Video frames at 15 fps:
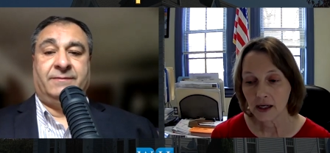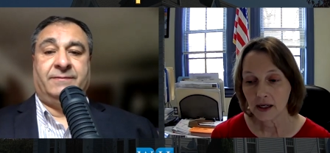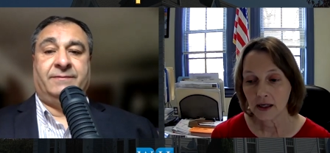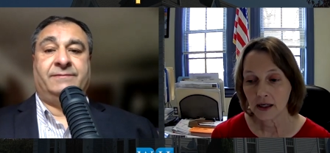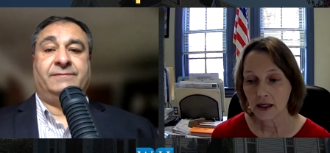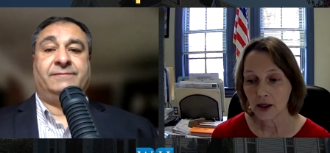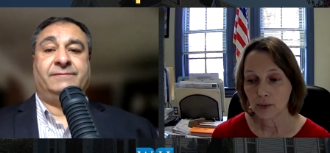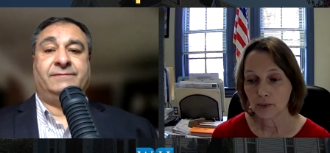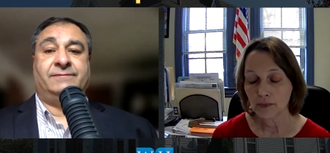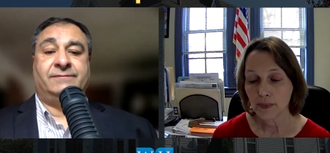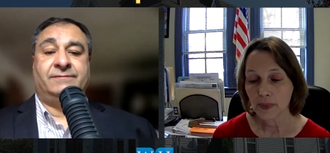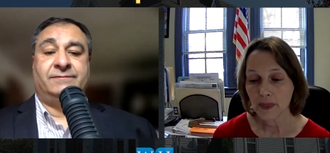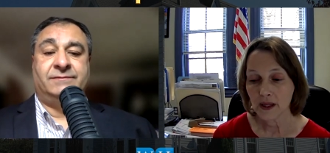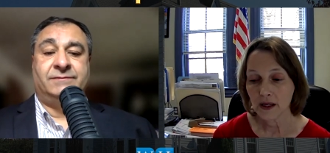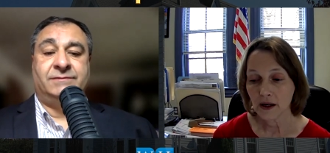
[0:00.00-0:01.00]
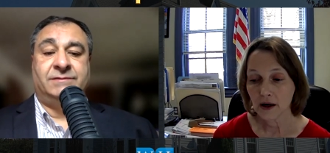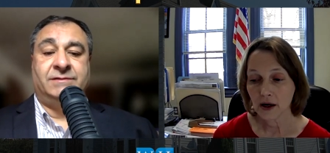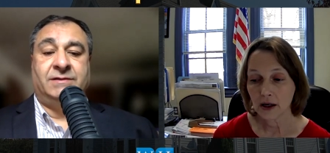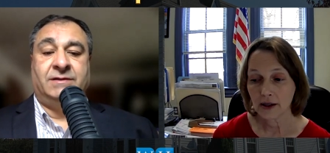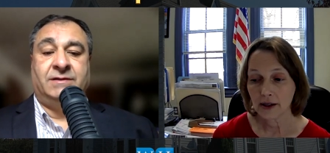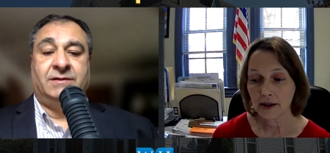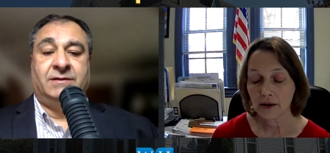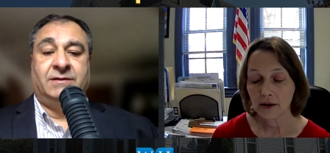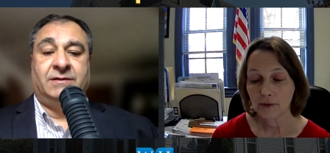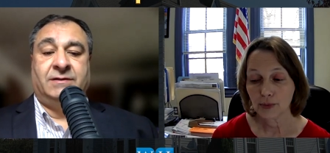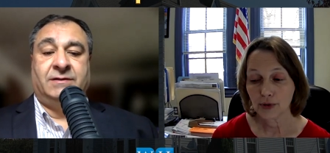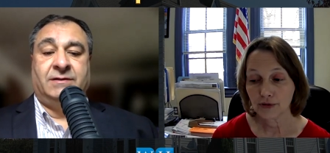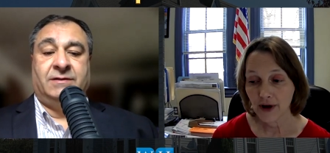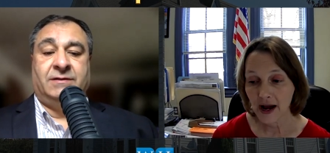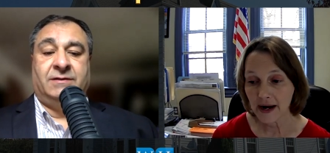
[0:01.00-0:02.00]
Speaker 1: um, uh,
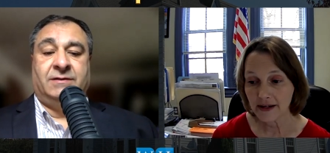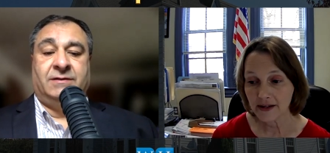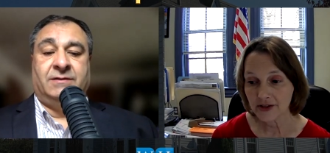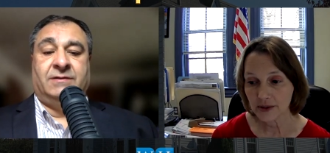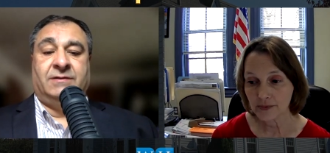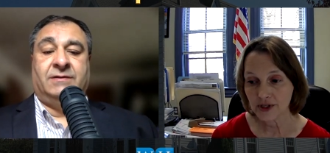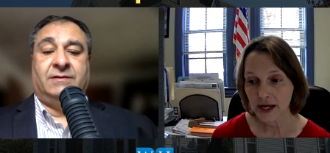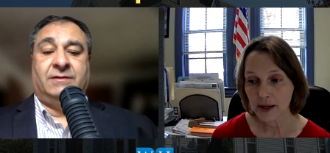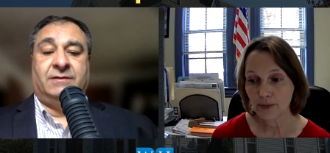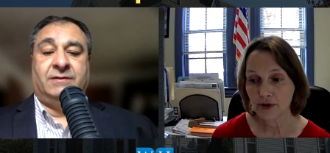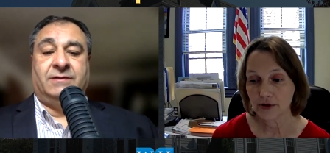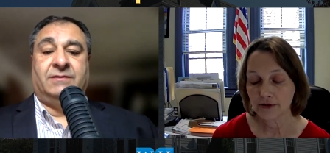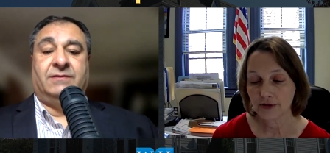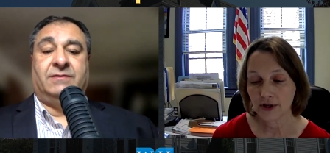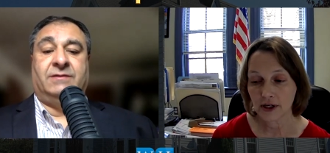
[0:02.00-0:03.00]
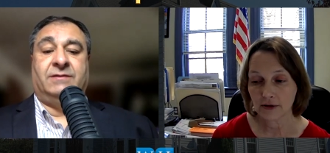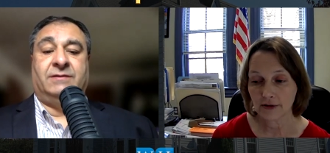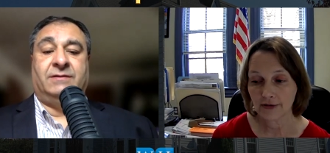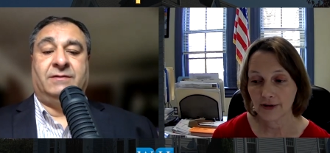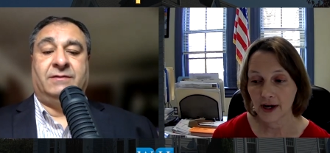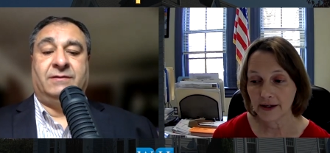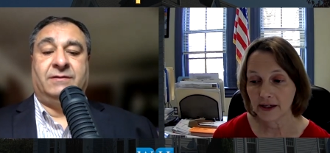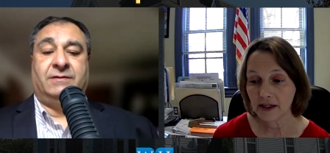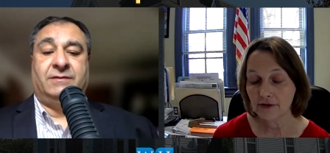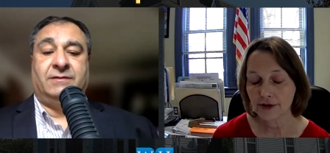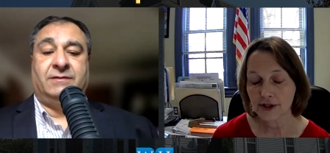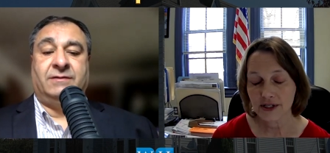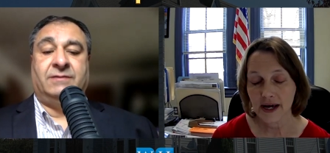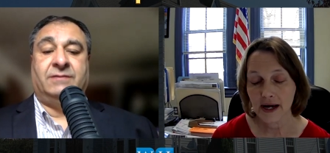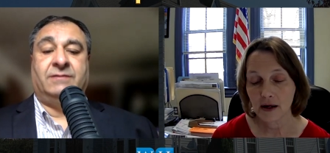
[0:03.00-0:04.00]
providing some type of, of, funding for
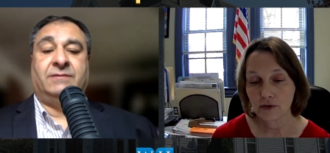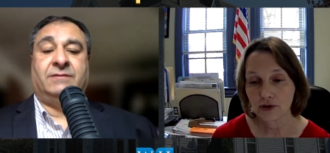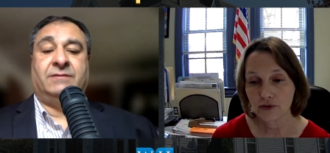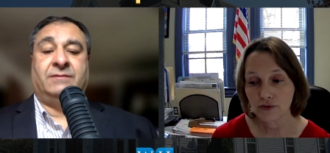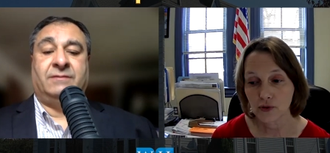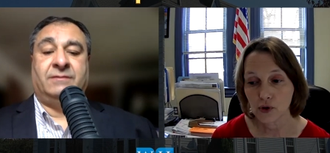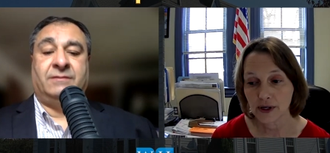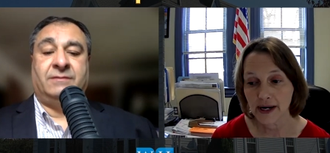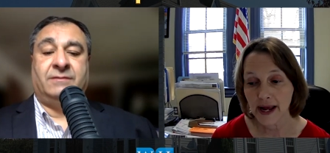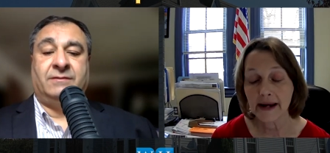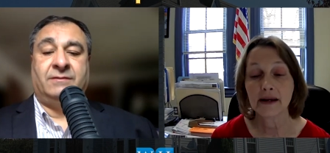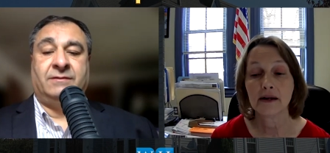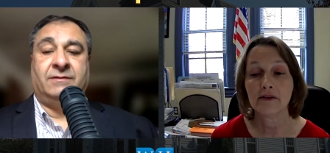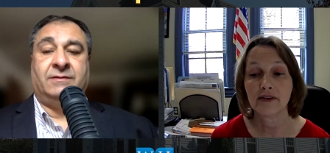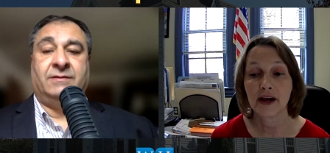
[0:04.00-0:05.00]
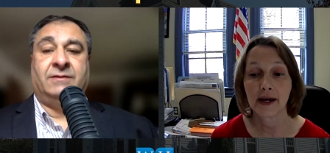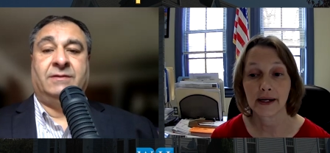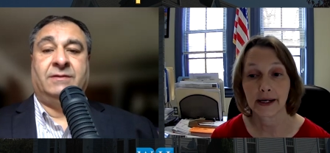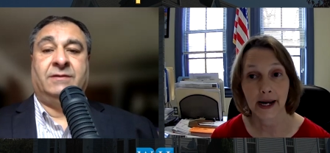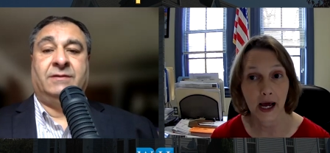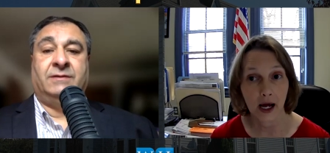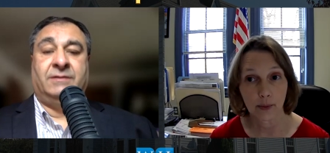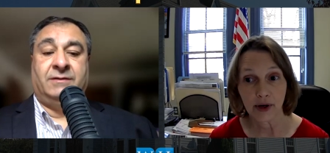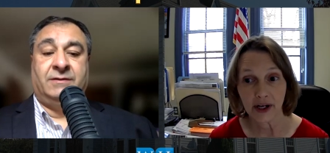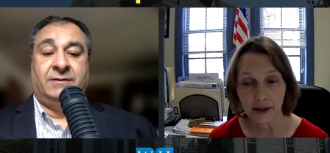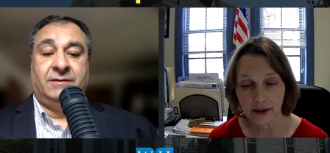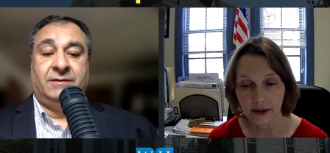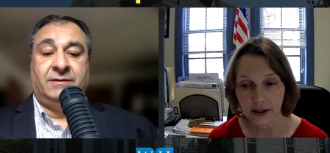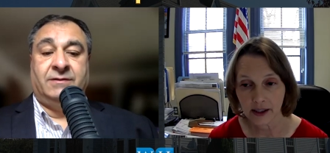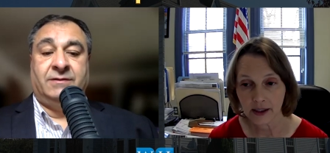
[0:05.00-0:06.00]
towns for negative economic
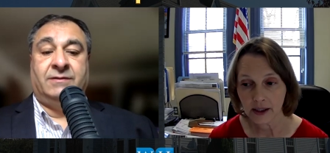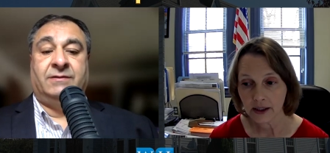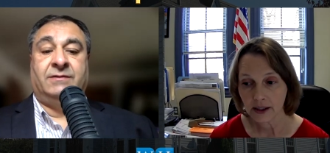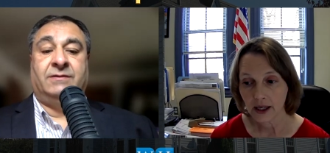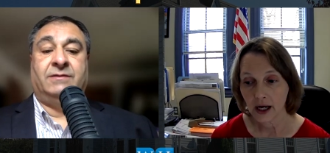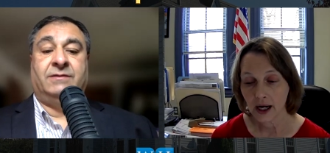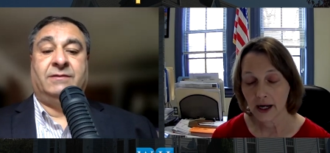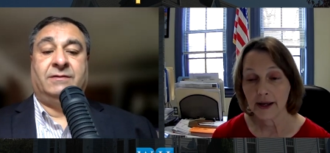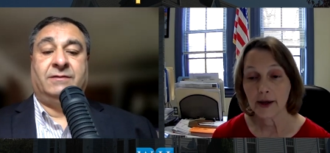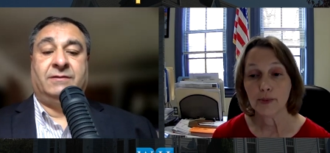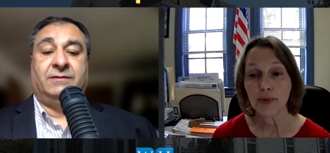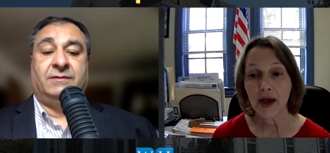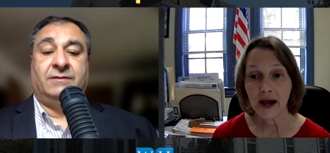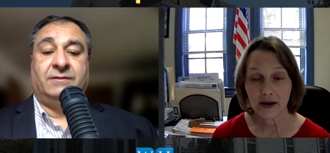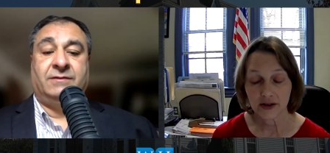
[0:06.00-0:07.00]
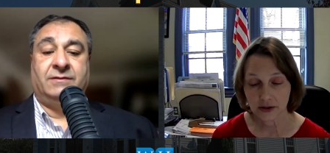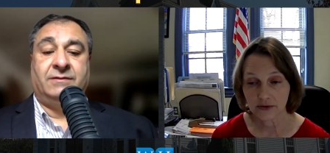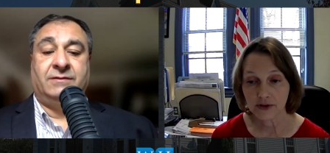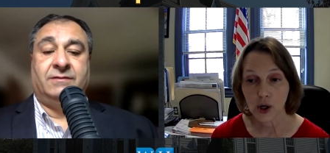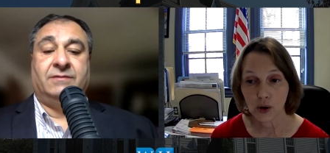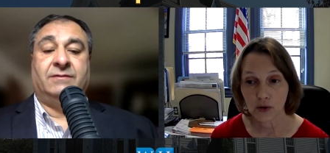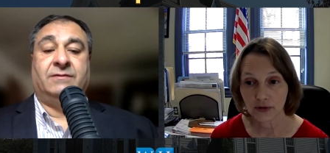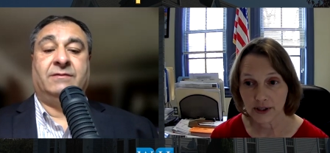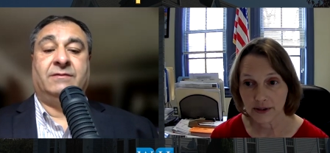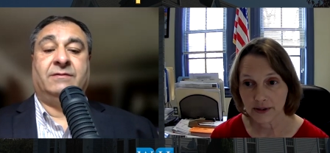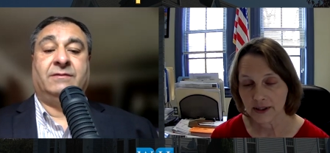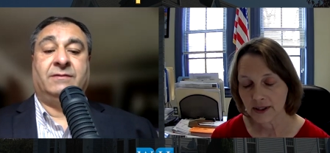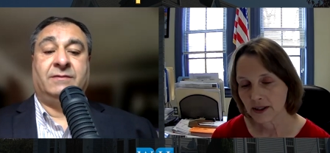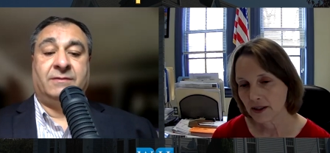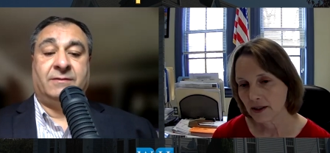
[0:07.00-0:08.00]
uh, impacts of COVID.
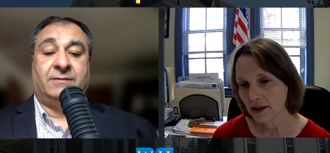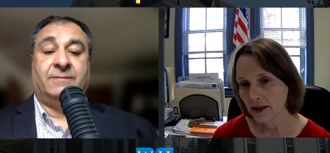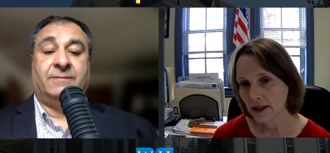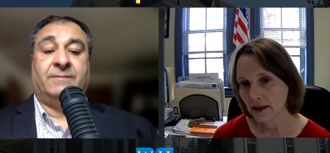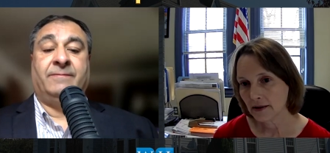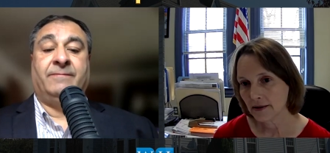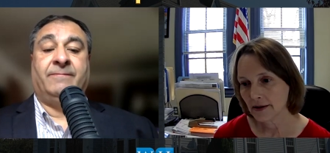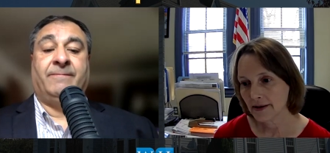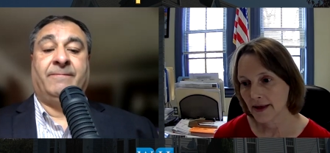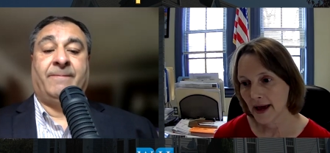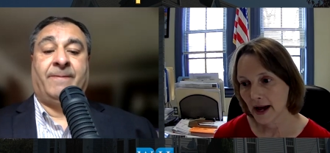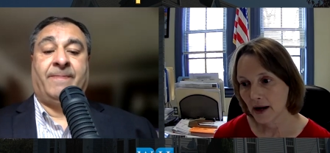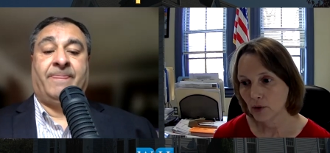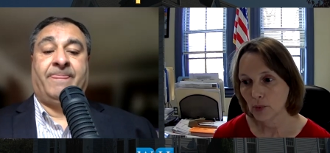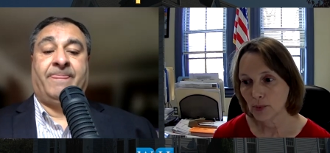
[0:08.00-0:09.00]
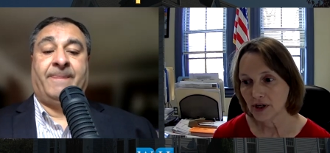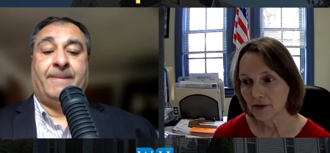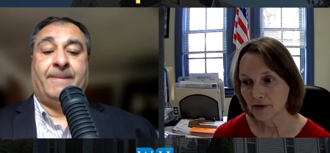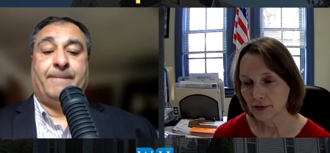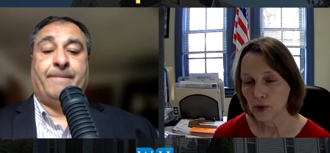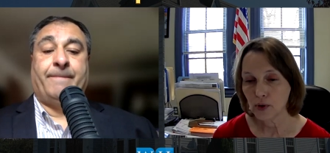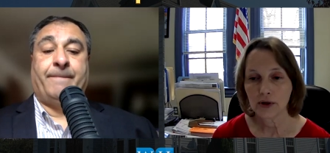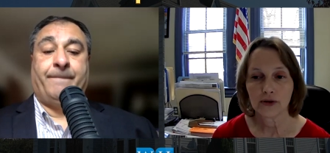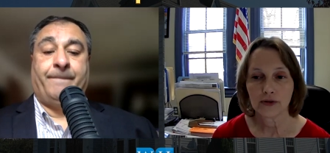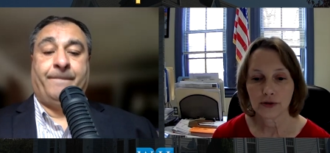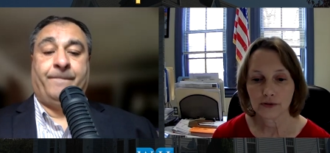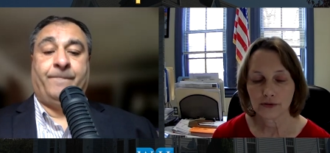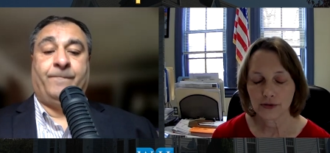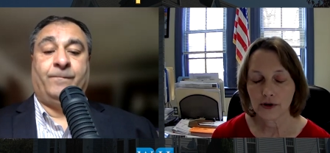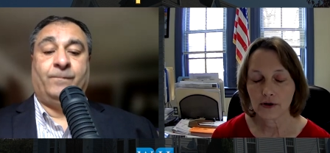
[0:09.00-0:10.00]
And that will be a focus
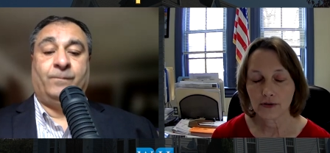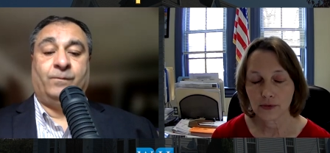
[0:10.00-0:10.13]
of, of